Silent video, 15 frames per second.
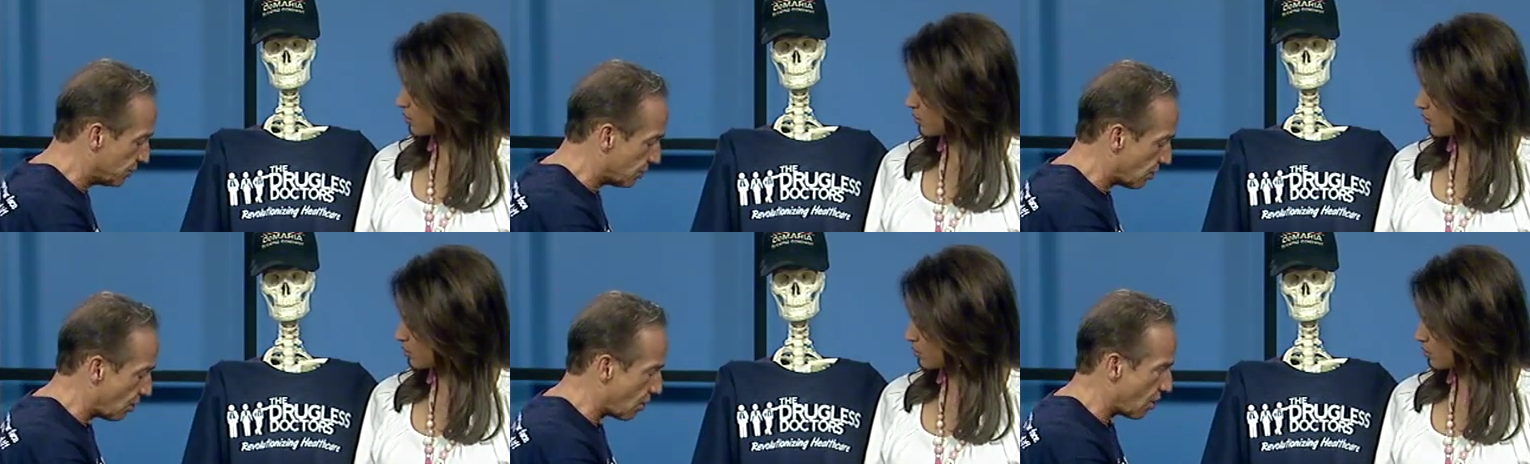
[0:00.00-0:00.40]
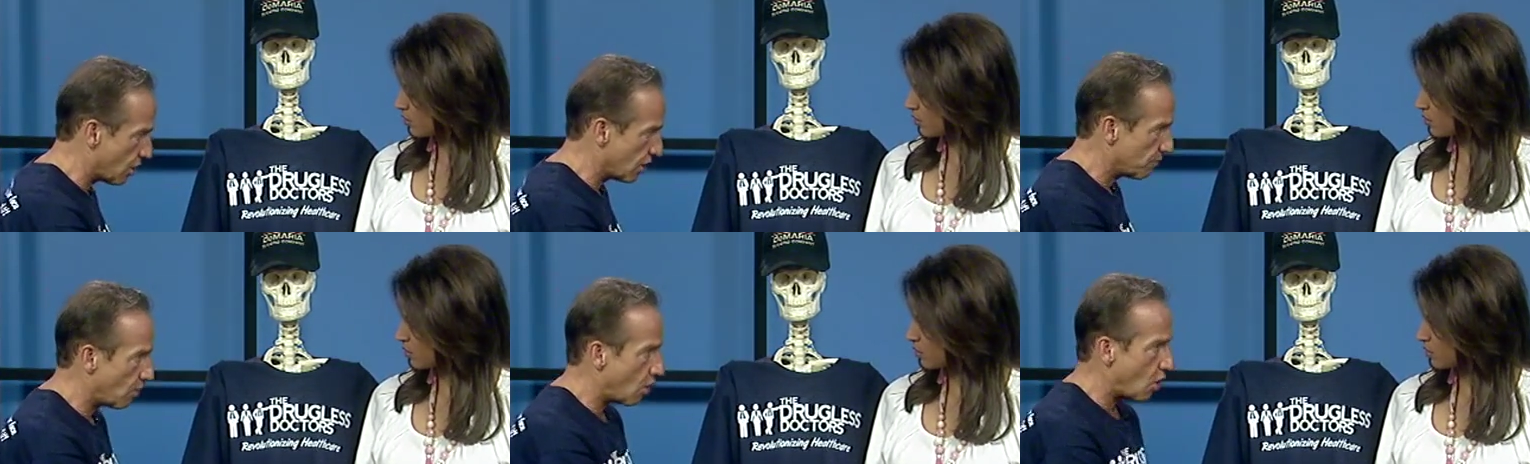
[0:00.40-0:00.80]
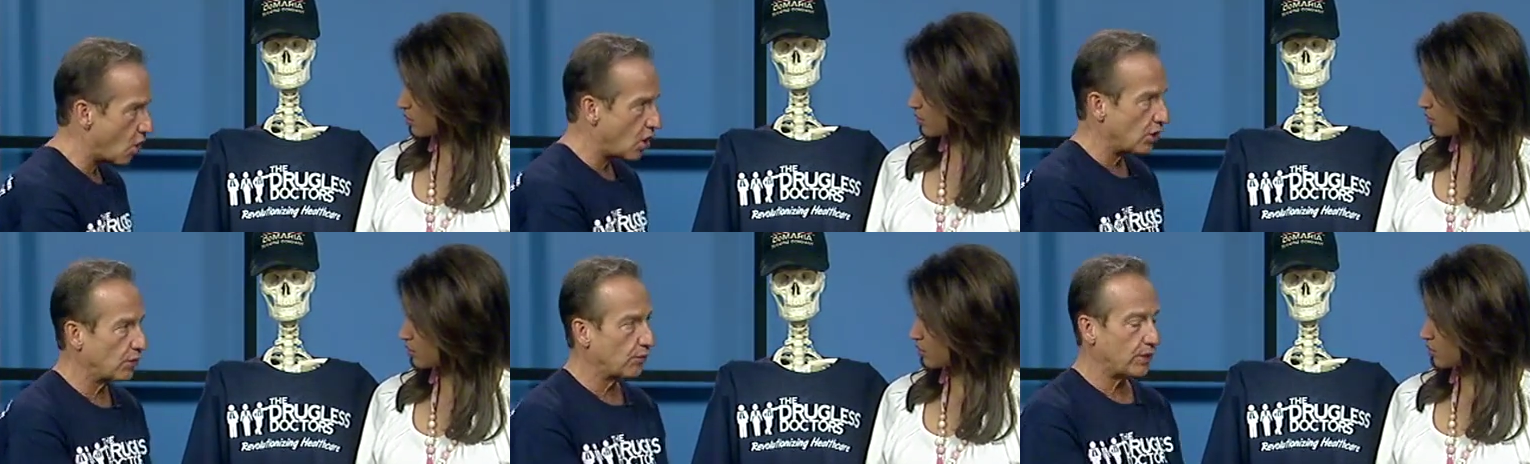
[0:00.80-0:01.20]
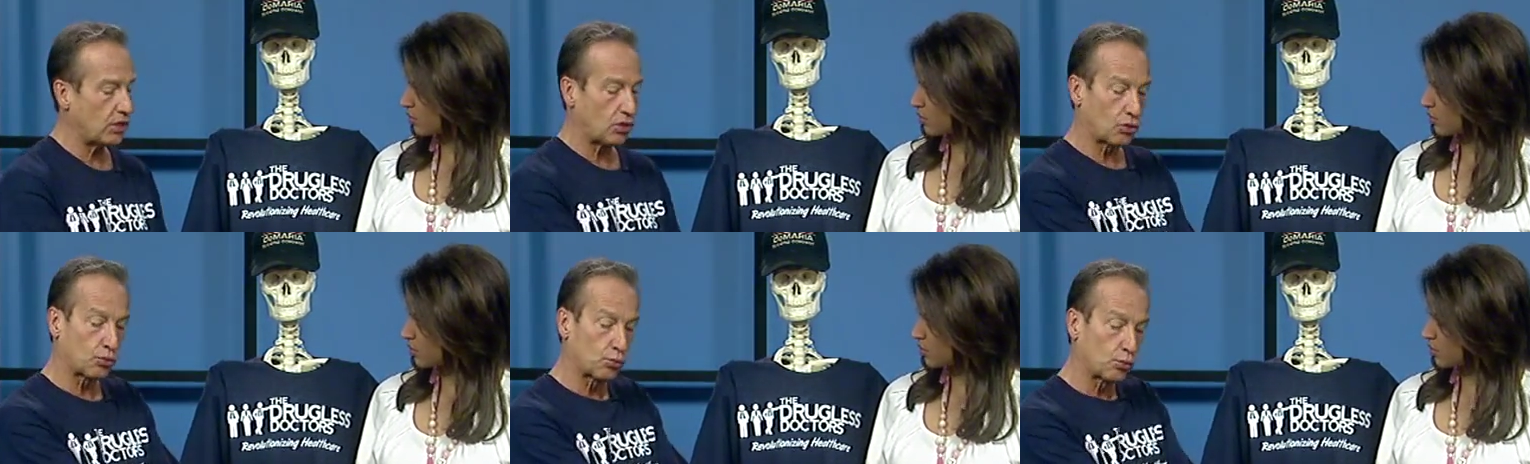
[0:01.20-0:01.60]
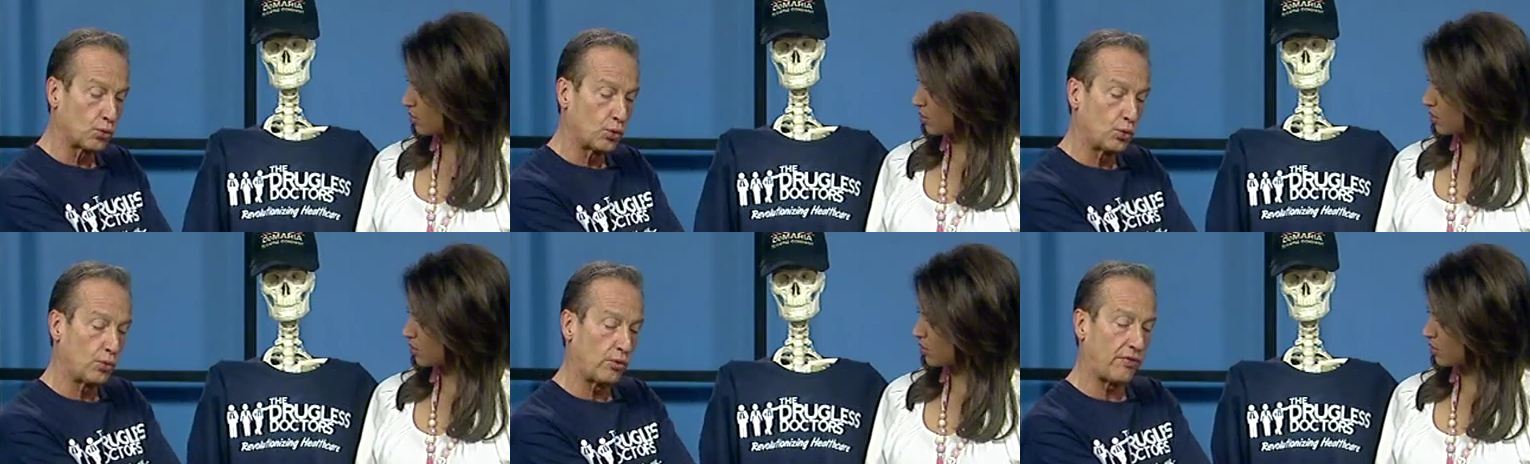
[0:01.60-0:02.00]
Speaker 1: your arm all the way
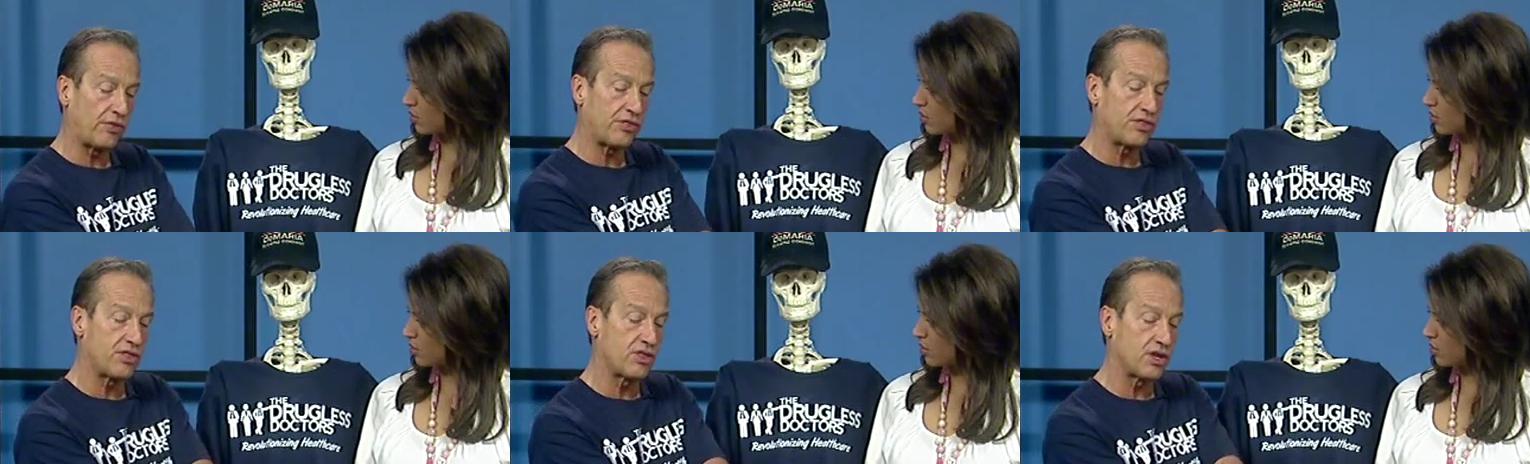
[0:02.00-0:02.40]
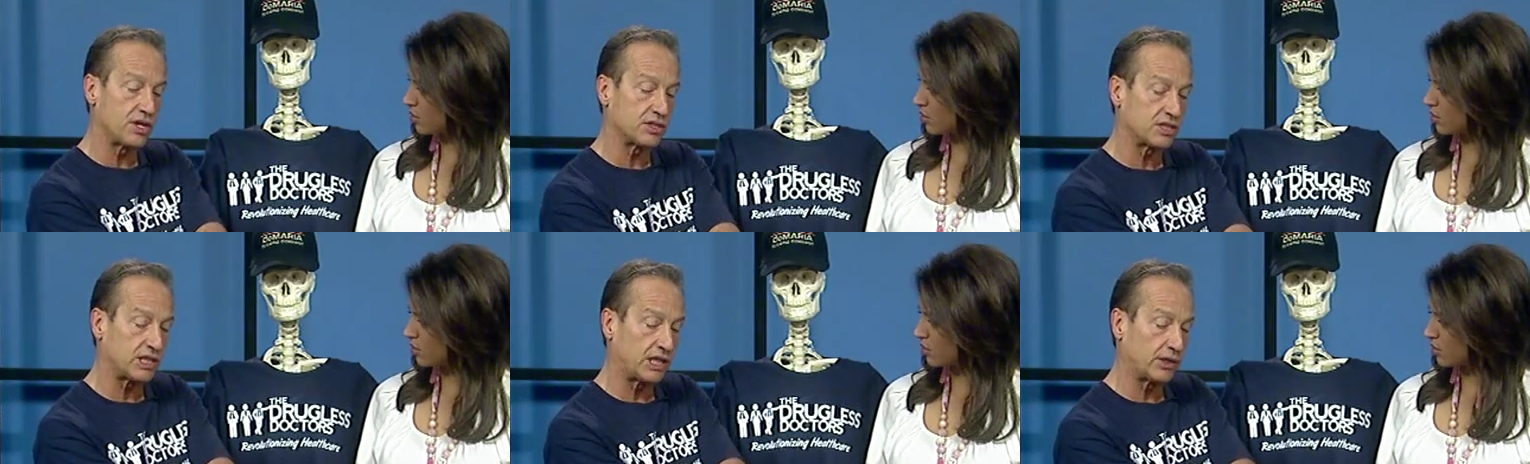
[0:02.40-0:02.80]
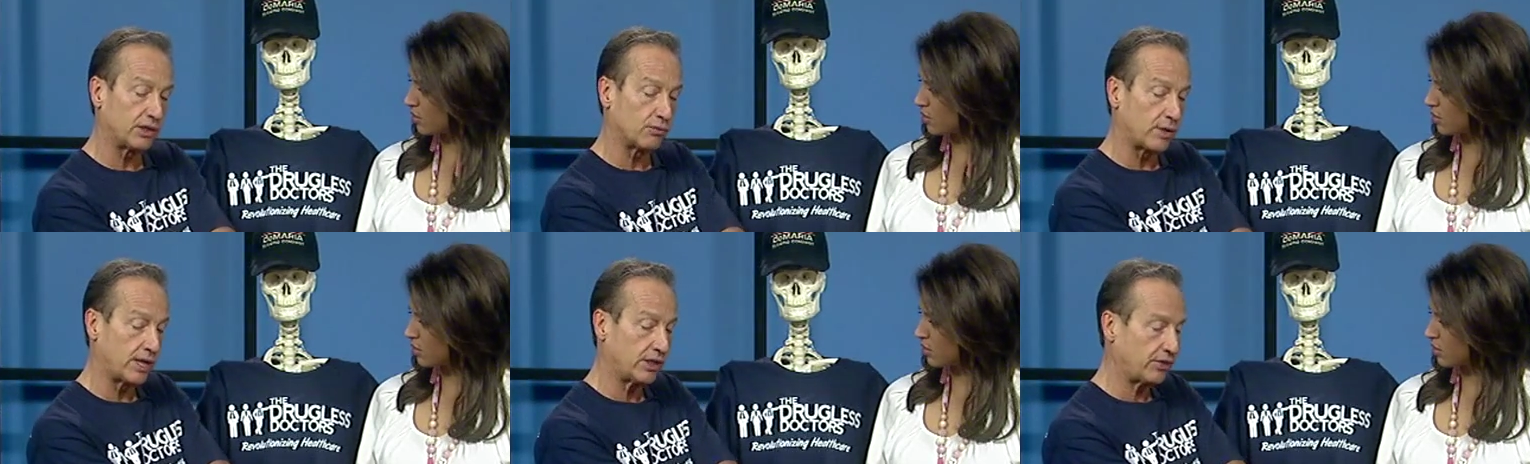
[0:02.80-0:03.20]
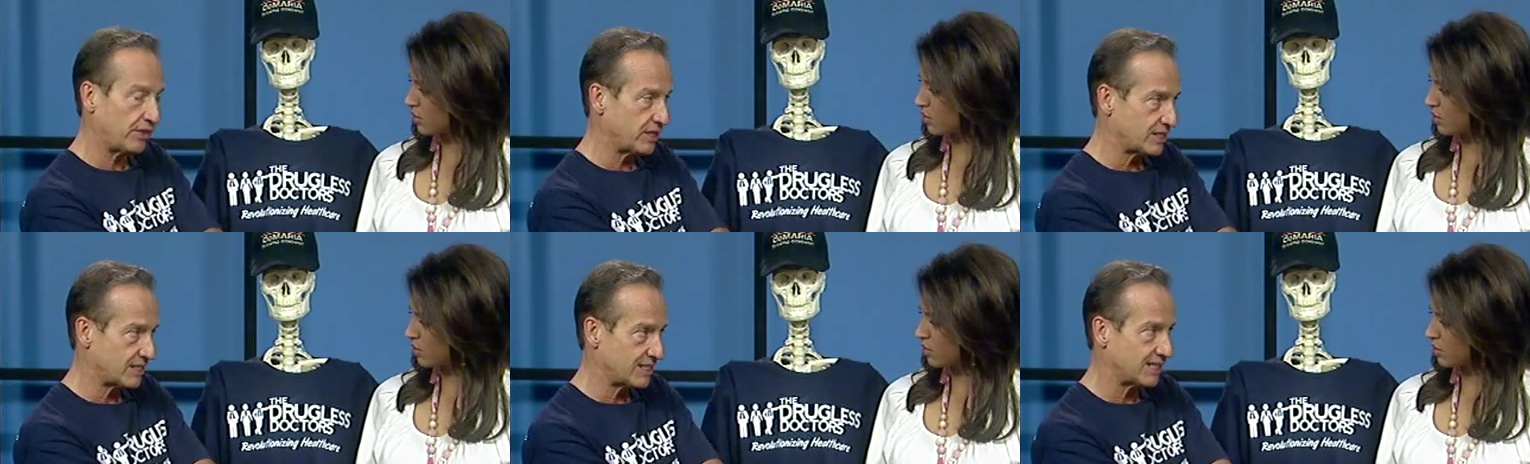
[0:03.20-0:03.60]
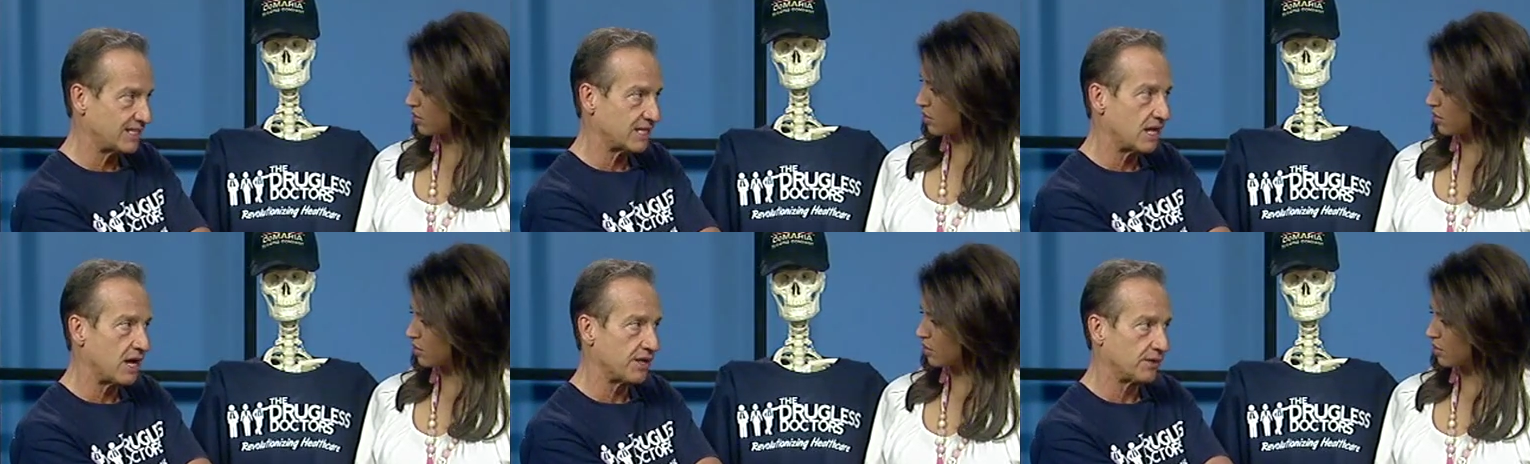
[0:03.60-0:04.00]
through this area right here. This is the
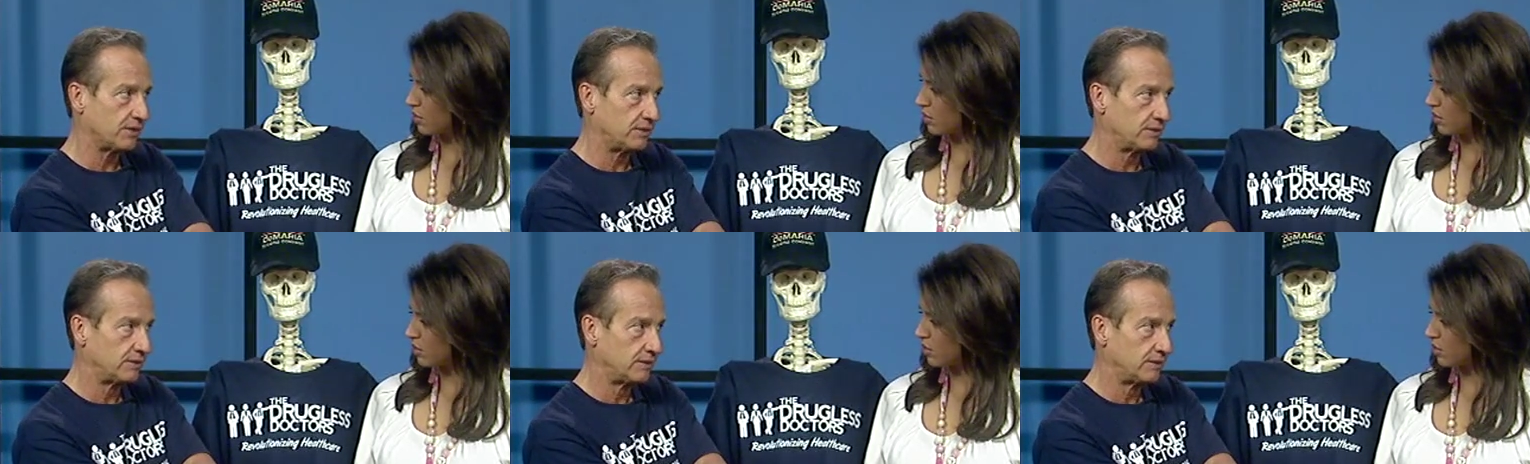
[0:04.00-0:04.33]
tunnel.